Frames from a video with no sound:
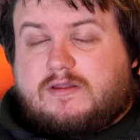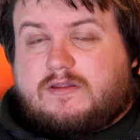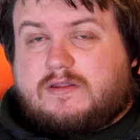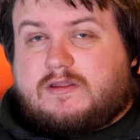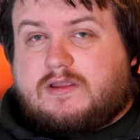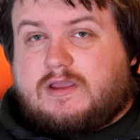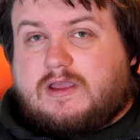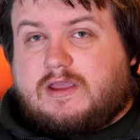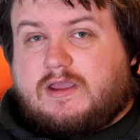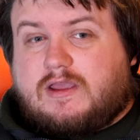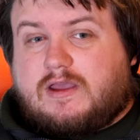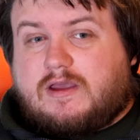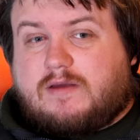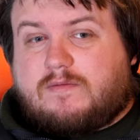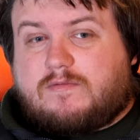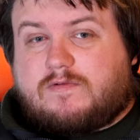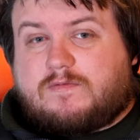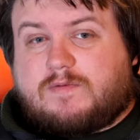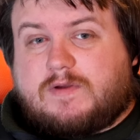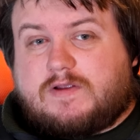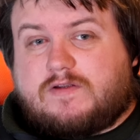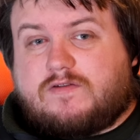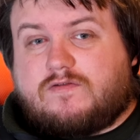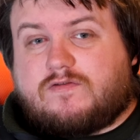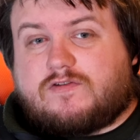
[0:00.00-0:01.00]

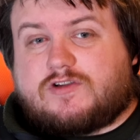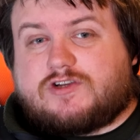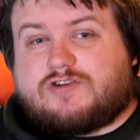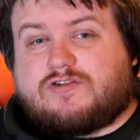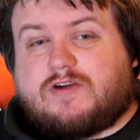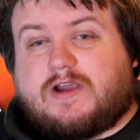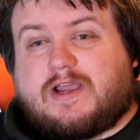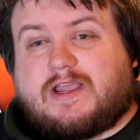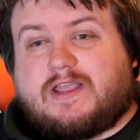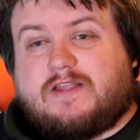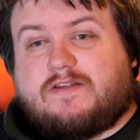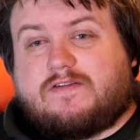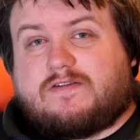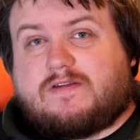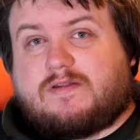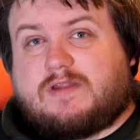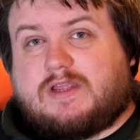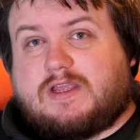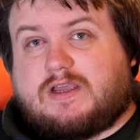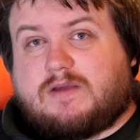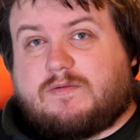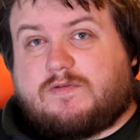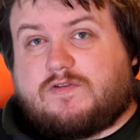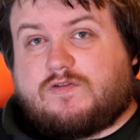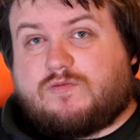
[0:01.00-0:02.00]
Especially for tracking
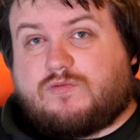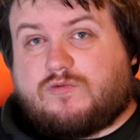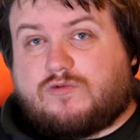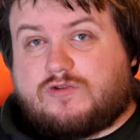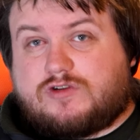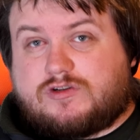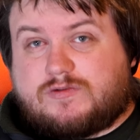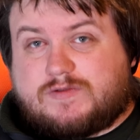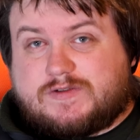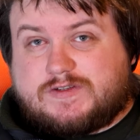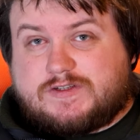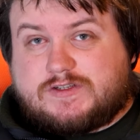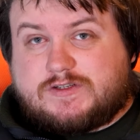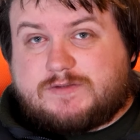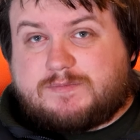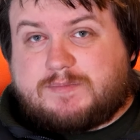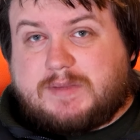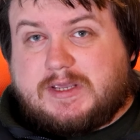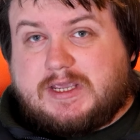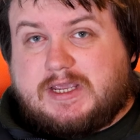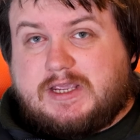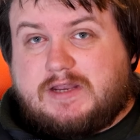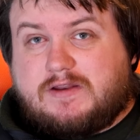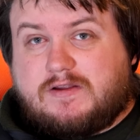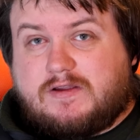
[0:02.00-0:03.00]
something coming towards you at
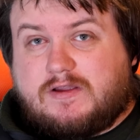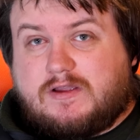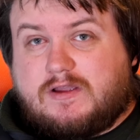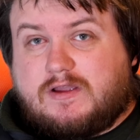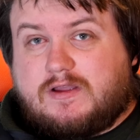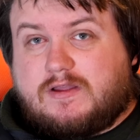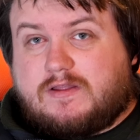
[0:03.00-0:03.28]
speed,